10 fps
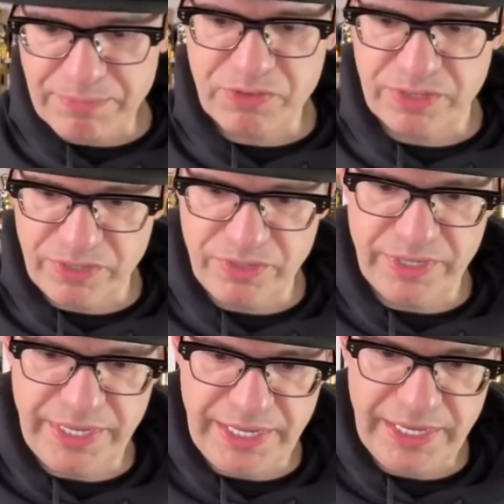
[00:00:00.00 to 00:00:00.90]

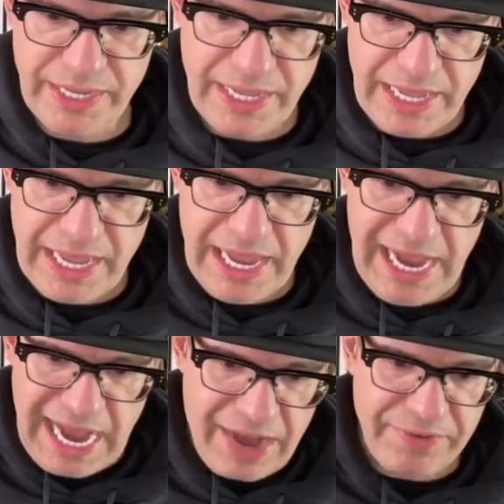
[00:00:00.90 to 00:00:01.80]
absolutely
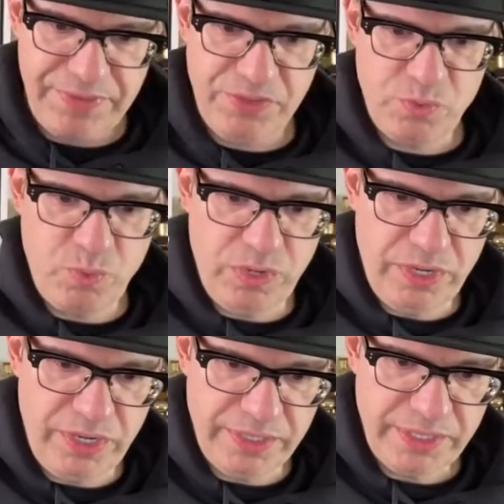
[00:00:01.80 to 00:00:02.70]
out of this
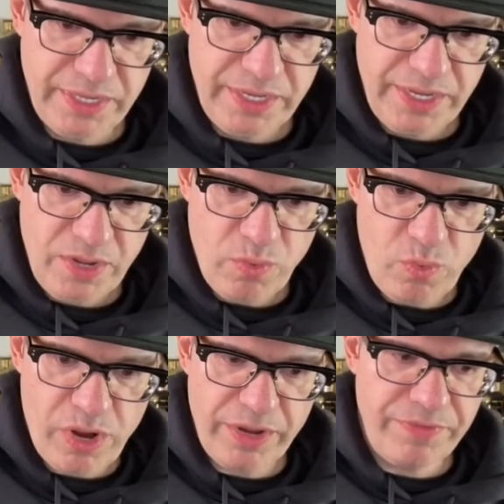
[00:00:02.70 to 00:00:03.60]
world.
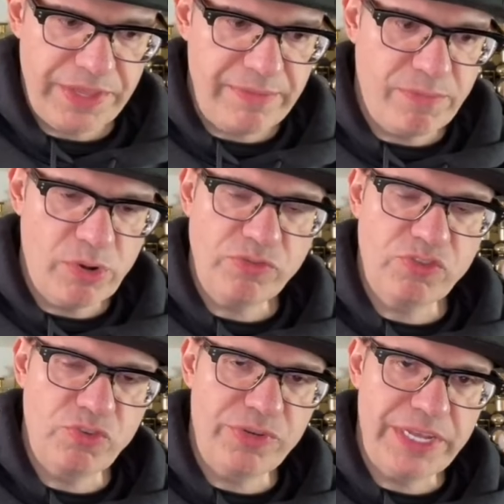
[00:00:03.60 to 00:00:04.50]
One of the
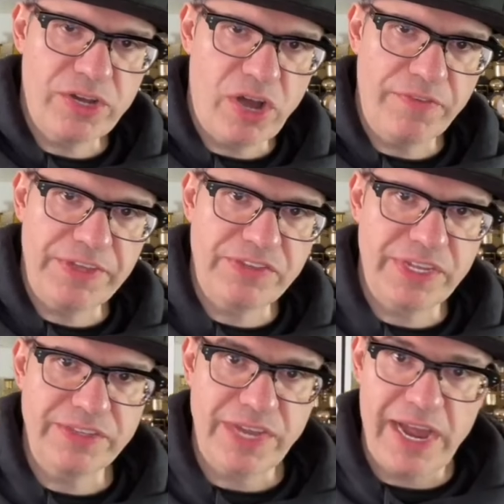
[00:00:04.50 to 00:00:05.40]
most unique coffee
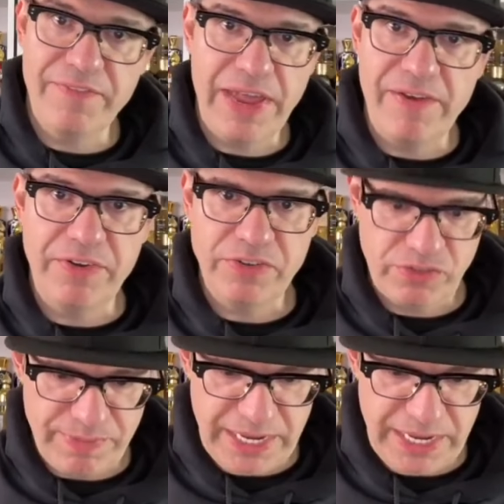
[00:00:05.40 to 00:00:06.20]
scents I've ever